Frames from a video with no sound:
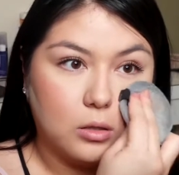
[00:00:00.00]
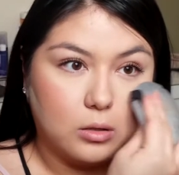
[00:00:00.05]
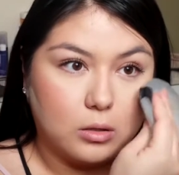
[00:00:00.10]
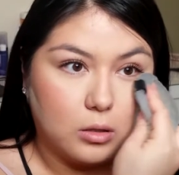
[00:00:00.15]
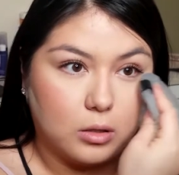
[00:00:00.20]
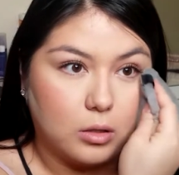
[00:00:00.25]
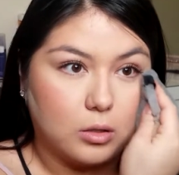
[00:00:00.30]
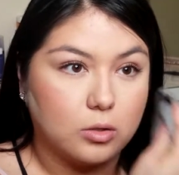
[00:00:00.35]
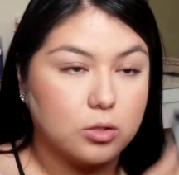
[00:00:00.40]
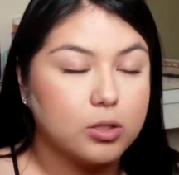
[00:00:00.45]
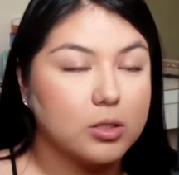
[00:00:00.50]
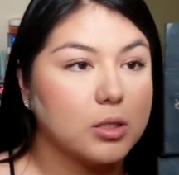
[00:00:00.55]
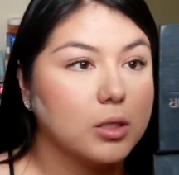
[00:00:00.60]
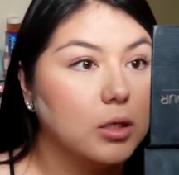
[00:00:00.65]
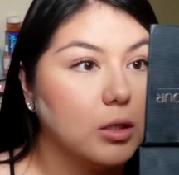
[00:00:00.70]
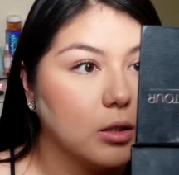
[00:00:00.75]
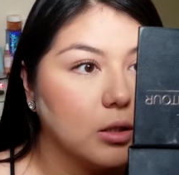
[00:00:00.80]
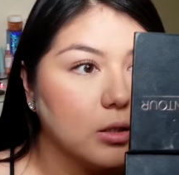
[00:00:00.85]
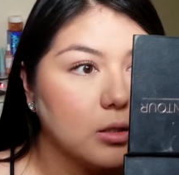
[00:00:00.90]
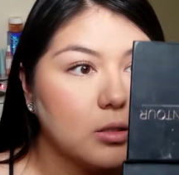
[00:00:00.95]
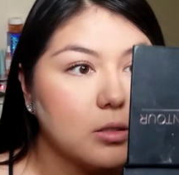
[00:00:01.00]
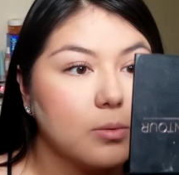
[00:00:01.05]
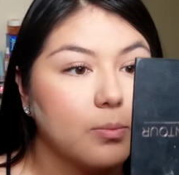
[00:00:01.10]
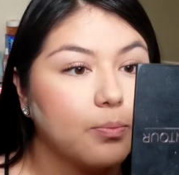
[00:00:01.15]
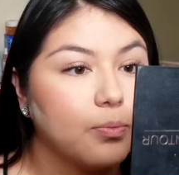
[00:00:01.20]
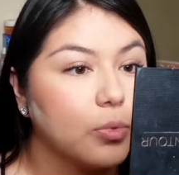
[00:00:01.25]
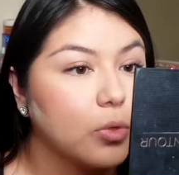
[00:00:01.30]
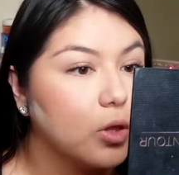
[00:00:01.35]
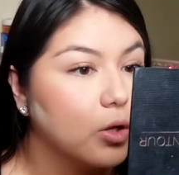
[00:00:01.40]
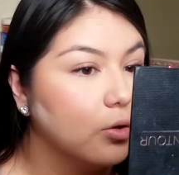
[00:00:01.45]
it looks nice.
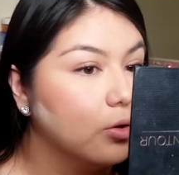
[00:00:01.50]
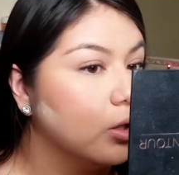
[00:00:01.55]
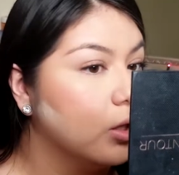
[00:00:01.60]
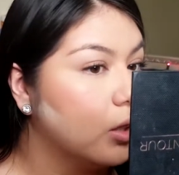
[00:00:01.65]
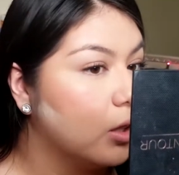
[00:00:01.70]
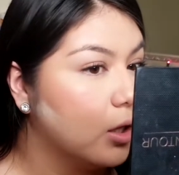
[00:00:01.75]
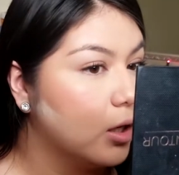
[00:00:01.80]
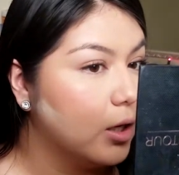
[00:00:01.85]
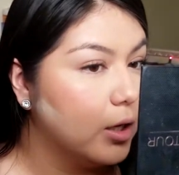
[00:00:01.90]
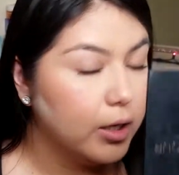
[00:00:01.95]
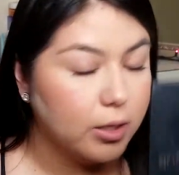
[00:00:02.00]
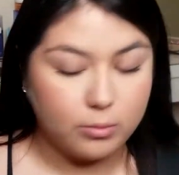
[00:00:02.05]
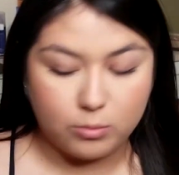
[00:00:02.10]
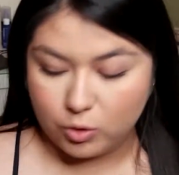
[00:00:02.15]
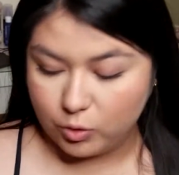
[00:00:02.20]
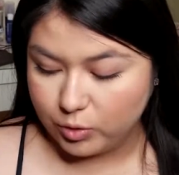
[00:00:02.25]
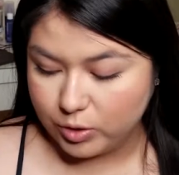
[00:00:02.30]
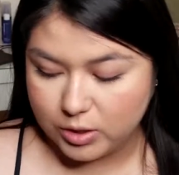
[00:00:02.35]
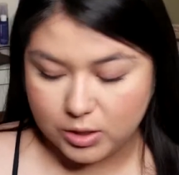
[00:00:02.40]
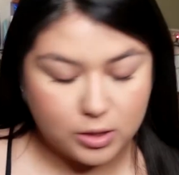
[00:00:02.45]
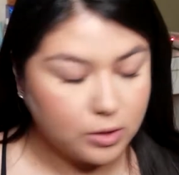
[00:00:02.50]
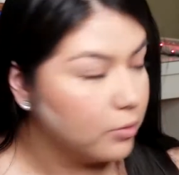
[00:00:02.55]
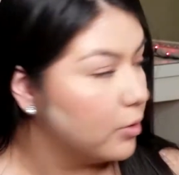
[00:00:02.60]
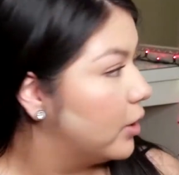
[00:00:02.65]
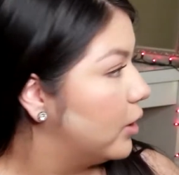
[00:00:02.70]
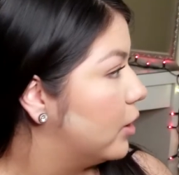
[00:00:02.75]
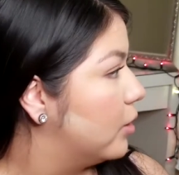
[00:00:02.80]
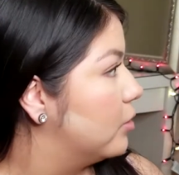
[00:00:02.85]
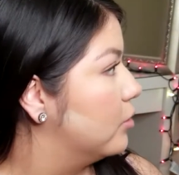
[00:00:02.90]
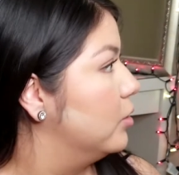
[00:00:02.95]
The only thing I am noticing right
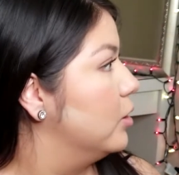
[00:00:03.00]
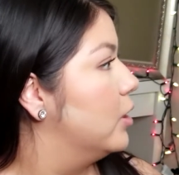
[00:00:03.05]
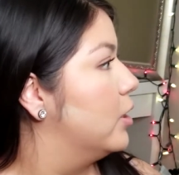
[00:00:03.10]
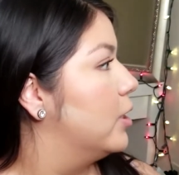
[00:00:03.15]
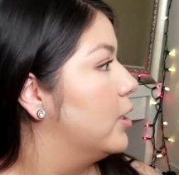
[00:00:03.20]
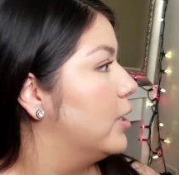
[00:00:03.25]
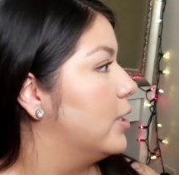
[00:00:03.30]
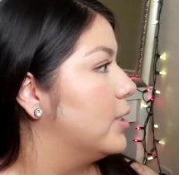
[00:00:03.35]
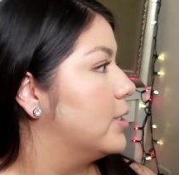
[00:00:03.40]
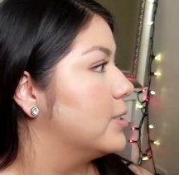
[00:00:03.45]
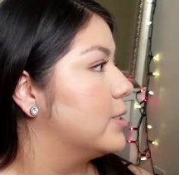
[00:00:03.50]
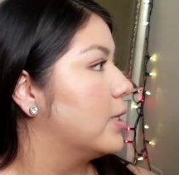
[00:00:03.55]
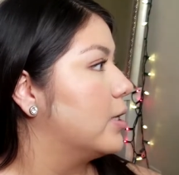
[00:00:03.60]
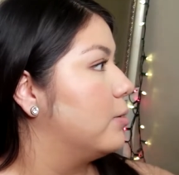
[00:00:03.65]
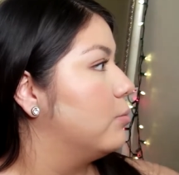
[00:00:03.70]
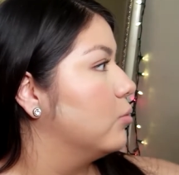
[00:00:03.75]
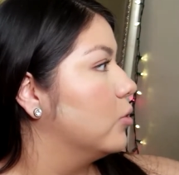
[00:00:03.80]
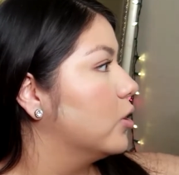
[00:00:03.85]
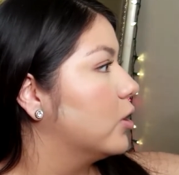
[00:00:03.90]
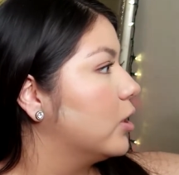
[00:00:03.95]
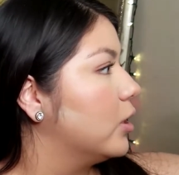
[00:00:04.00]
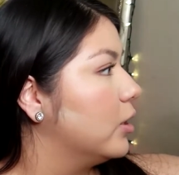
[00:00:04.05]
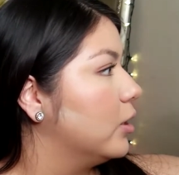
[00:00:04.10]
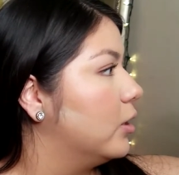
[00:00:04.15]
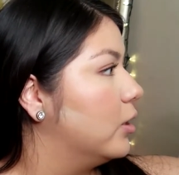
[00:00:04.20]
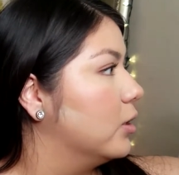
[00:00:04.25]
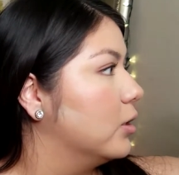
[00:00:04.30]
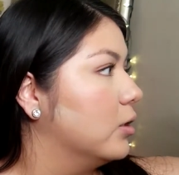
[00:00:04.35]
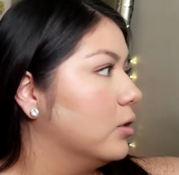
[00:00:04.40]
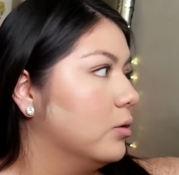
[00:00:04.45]
now is that I'm looking a
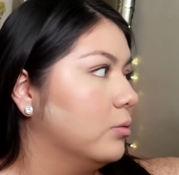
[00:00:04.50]
little